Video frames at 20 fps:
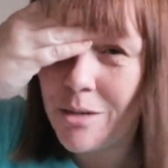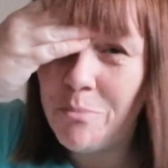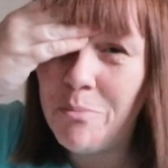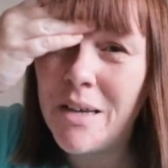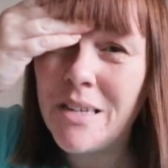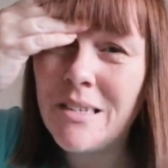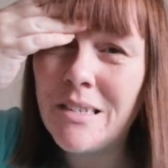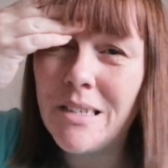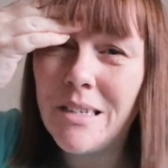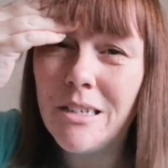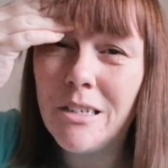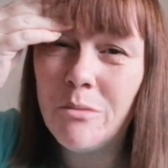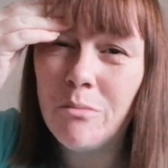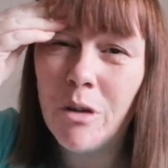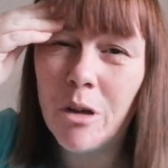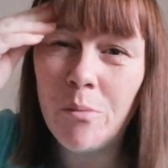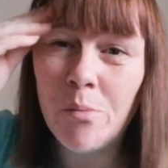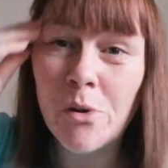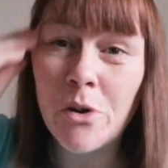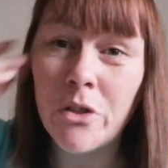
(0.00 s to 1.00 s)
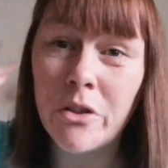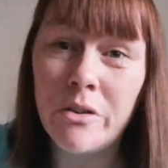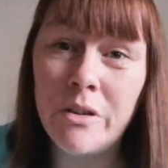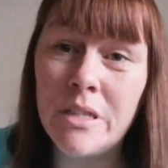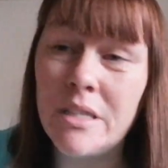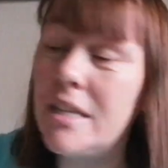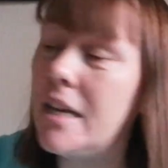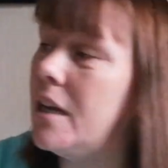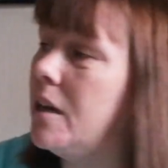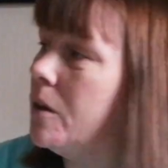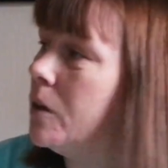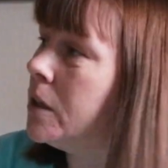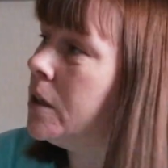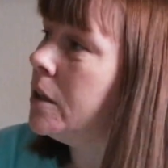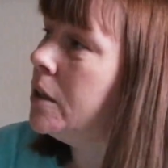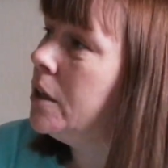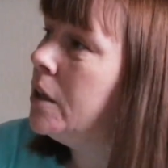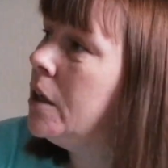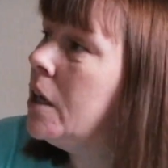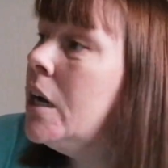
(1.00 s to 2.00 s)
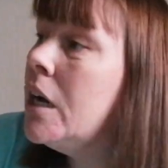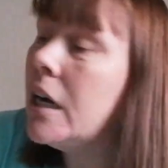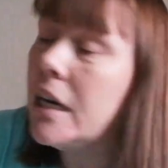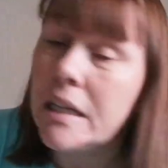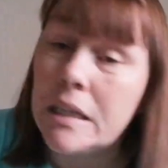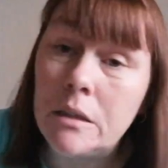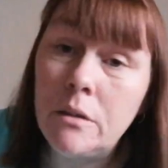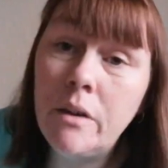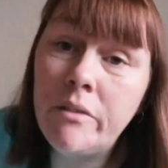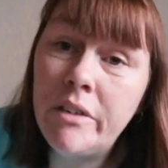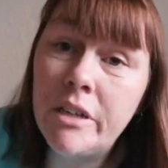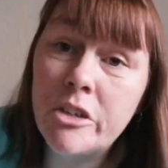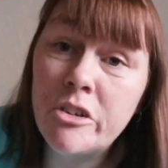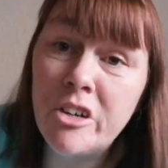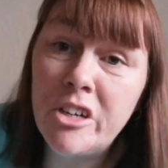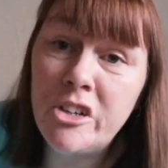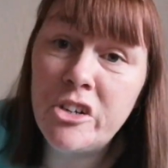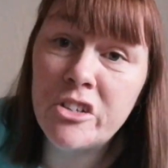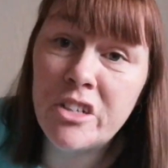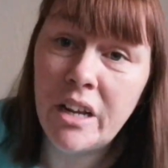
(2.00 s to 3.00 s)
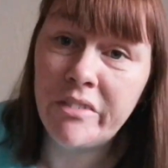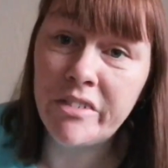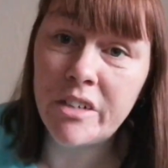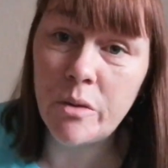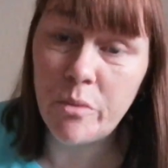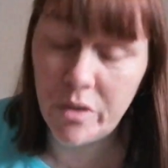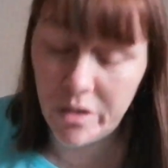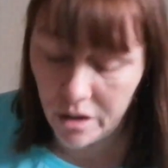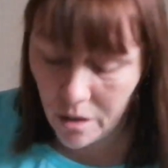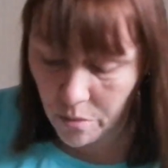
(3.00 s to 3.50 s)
had to message my brother and say, look, I know I've literally just left it